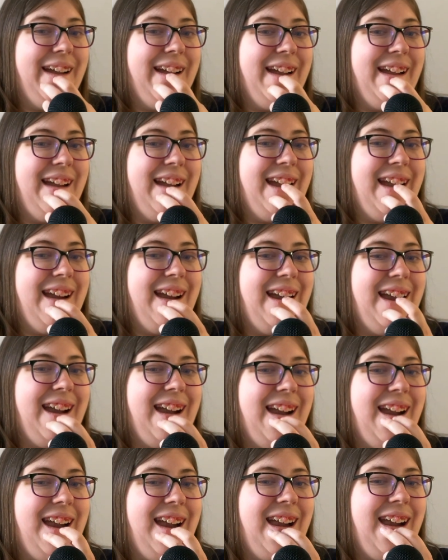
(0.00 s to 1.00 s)

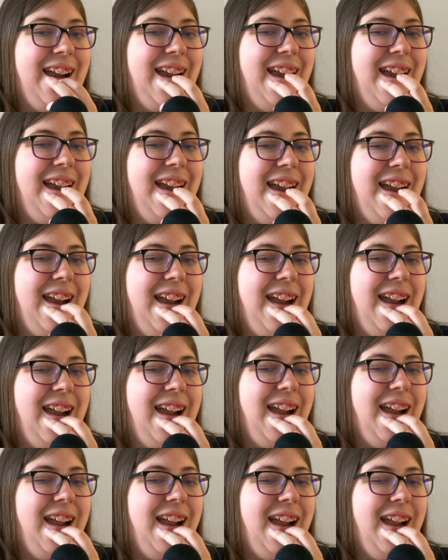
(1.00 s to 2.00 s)

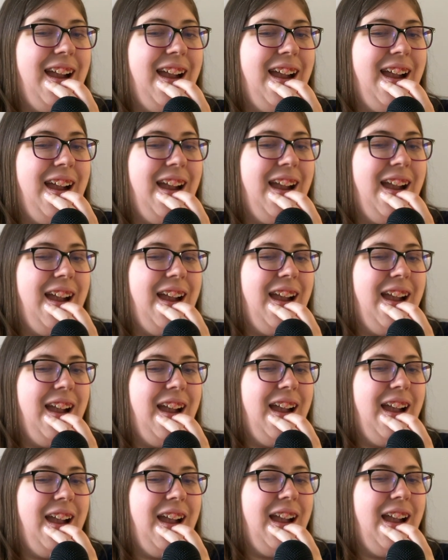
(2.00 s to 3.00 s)

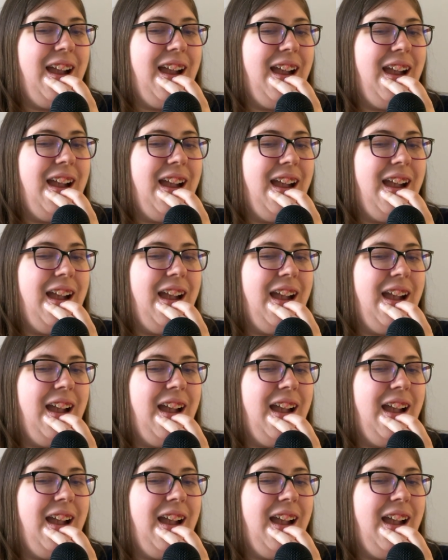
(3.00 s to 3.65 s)
(silence)